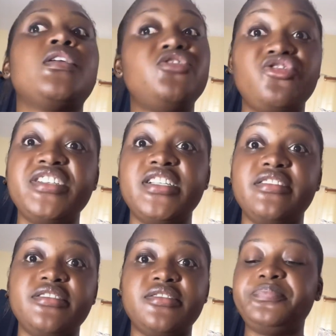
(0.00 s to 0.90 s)
three
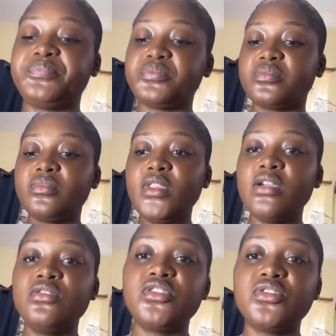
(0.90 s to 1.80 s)
years.
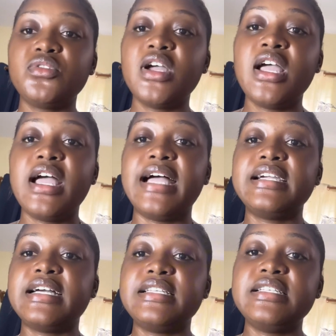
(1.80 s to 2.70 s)
So I
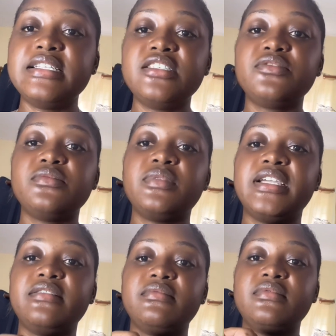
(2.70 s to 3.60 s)
got these
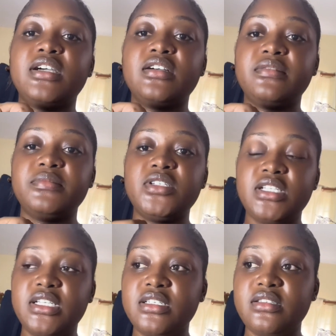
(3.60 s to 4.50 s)
when um
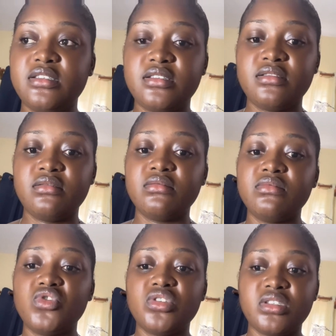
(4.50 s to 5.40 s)
Jace
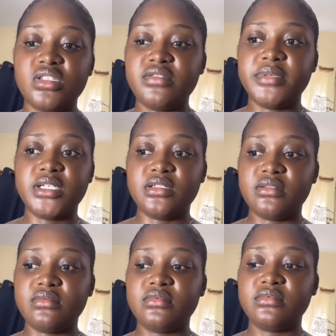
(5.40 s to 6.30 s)
just did
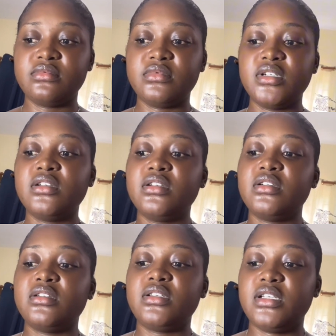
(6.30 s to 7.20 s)
born.
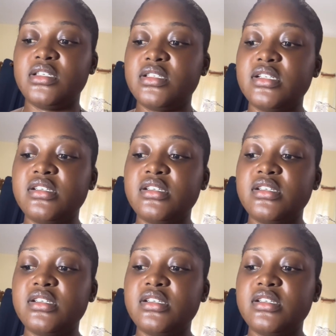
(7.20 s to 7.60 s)
Yes, and